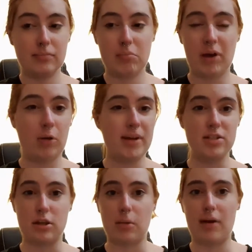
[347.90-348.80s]
By all means
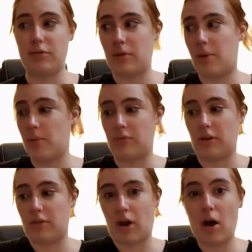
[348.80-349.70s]
you can work from the bottom to
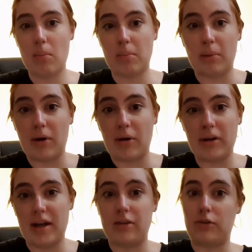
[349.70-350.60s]
the top, but
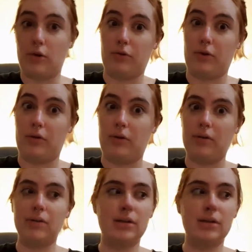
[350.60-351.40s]
it's your funeral.